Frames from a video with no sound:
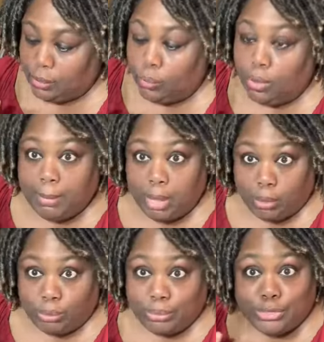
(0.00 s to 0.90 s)
or
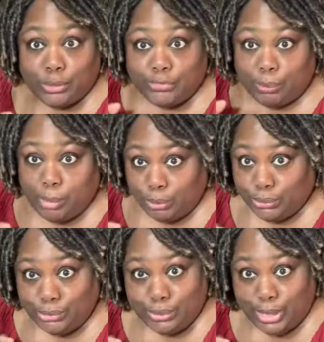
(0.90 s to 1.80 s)
moles, so it's for
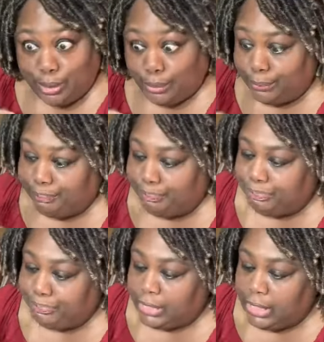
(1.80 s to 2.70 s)
moles too, y'all,
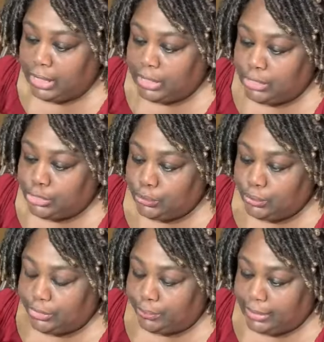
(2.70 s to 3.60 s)
2
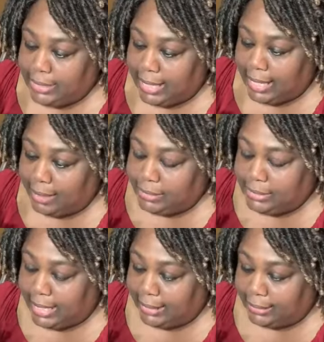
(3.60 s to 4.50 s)
to 3 times
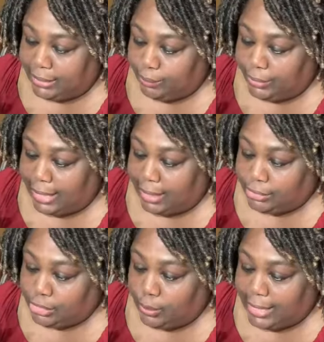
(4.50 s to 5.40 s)
daily without
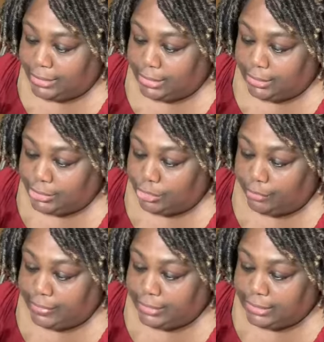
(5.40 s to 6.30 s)
scratching the
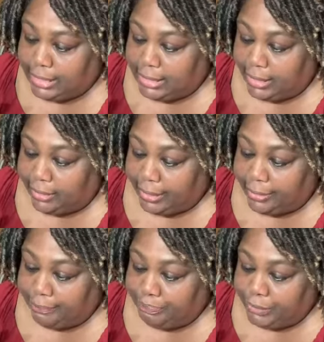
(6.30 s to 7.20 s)
surface skin
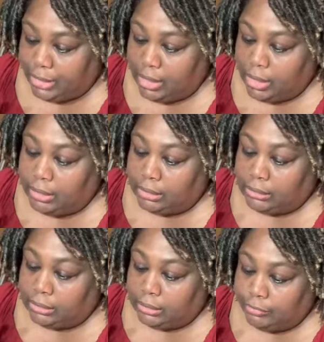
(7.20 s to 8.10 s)
area.
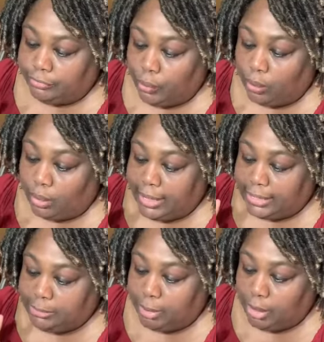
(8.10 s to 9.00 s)
4,
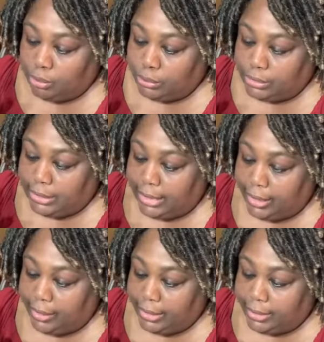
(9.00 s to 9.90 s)
expose the
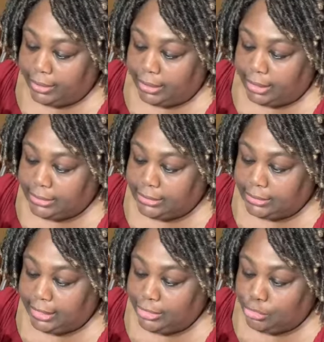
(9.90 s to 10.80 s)
area
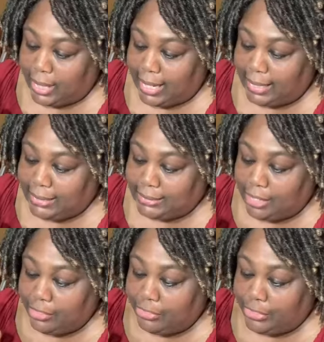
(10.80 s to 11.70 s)
until it dries
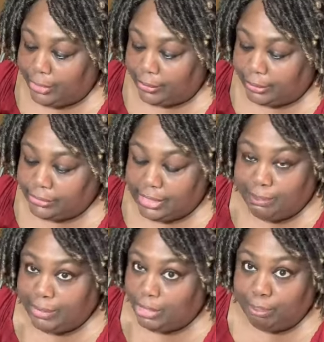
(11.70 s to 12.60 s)
thoroughly. So
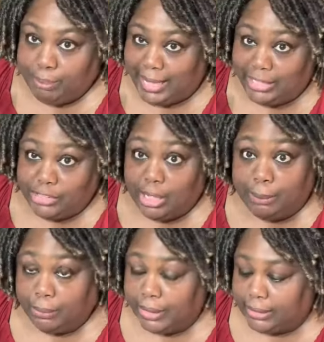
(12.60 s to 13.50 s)
that means don't bandage it
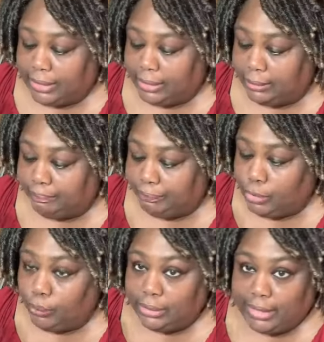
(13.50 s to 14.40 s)
up or anything.
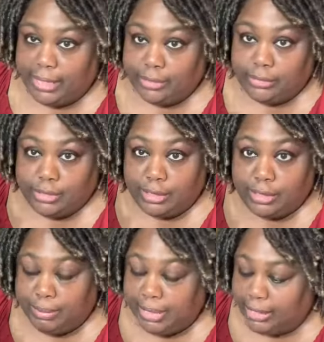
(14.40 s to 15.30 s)
You want it to
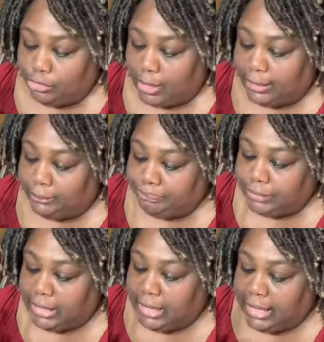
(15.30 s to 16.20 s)
be air dried.
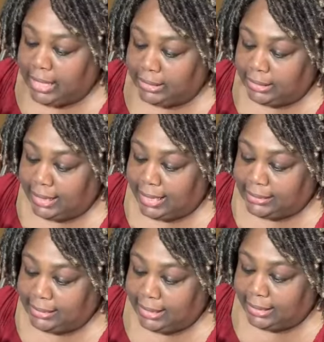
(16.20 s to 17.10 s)
And then the
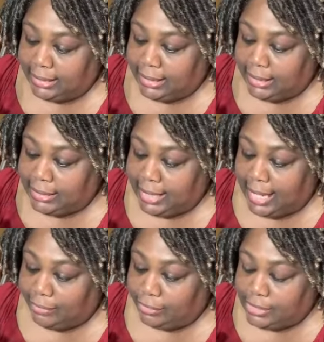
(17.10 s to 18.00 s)
last thing is
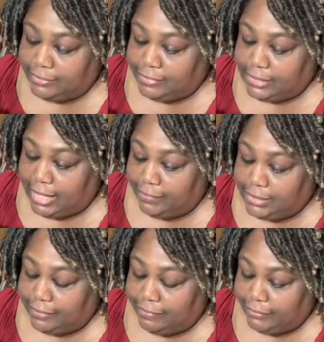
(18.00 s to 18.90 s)
after 7
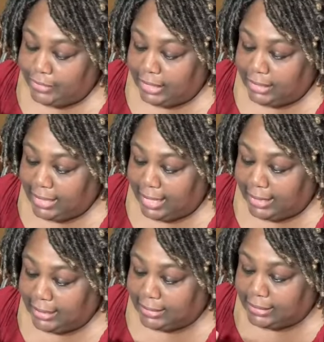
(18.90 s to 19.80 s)
to 15
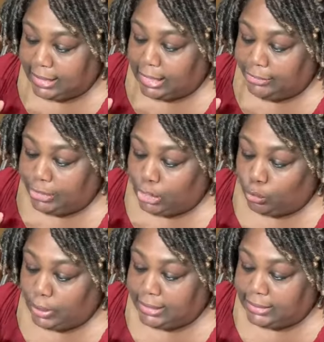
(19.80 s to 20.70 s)
days, the
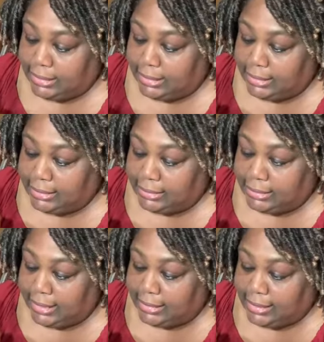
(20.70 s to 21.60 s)
crusted
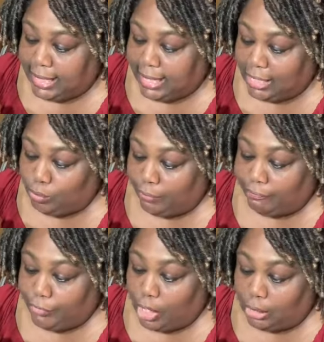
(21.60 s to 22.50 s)
skin tag will
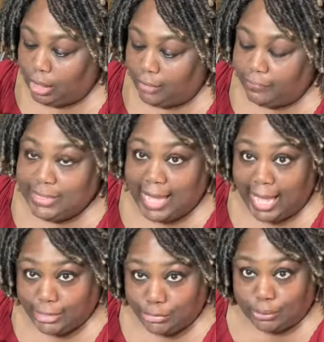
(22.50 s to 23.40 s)
fall off
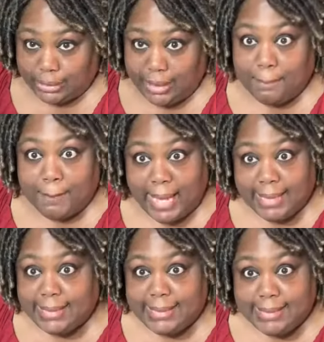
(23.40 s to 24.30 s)
naturally by
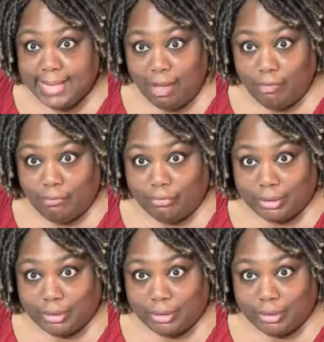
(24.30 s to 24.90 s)
itself.